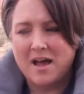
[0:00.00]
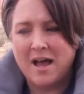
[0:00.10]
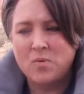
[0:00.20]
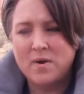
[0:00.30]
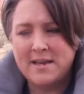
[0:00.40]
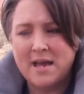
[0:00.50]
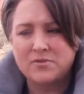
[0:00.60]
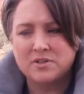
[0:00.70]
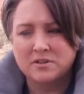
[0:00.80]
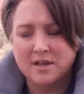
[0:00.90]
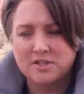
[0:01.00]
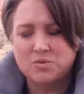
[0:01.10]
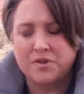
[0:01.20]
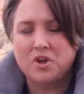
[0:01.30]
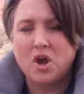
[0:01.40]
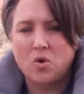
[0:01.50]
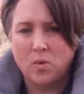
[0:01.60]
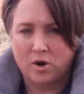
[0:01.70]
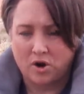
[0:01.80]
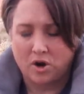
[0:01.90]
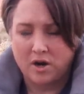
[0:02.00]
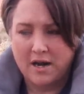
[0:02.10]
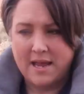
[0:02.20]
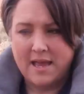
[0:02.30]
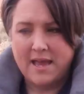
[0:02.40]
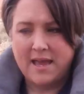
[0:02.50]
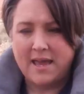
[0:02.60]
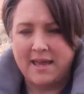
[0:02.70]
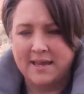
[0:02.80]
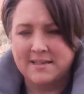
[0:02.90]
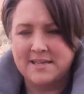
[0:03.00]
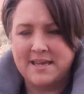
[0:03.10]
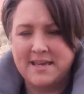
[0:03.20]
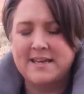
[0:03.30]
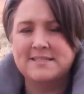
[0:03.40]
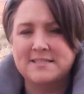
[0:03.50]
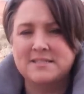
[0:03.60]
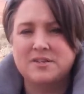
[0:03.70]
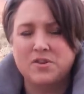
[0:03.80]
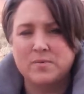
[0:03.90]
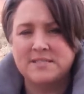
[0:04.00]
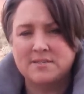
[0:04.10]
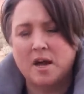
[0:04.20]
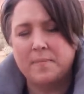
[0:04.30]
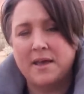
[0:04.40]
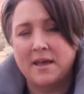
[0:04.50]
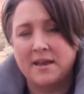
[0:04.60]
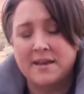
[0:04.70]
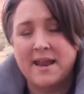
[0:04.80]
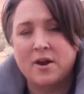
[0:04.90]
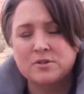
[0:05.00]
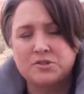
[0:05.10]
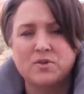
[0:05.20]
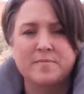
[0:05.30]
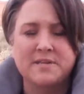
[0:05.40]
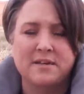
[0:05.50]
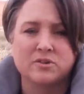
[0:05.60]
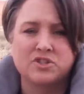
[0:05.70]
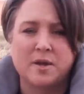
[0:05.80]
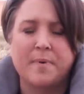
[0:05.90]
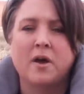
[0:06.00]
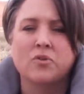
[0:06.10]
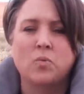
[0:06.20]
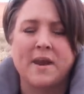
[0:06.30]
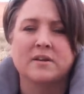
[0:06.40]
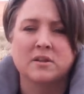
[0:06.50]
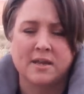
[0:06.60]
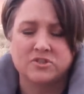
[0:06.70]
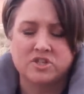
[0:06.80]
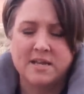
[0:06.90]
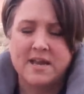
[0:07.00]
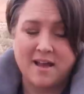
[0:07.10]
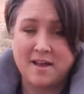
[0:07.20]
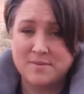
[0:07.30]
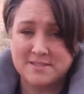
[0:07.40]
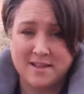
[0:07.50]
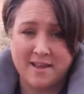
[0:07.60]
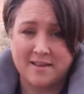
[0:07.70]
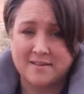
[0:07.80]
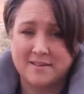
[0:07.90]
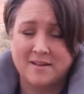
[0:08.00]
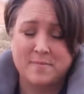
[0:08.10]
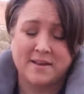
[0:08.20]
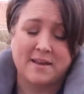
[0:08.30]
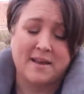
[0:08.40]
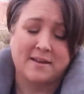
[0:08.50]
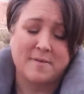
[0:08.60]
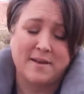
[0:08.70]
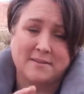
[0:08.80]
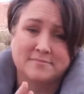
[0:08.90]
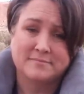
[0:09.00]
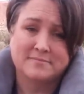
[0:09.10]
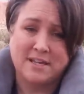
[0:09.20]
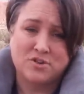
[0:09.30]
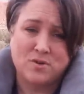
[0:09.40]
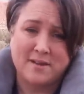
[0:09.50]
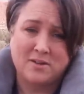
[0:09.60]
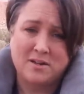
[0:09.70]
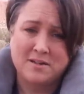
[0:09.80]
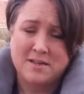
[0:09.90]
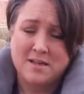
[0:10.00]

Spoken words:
I went out to lunch with a coworker, and he insisted that we stop at an Airstream dealership on the way to lunch. I was like, oh my God, come on, a trailer?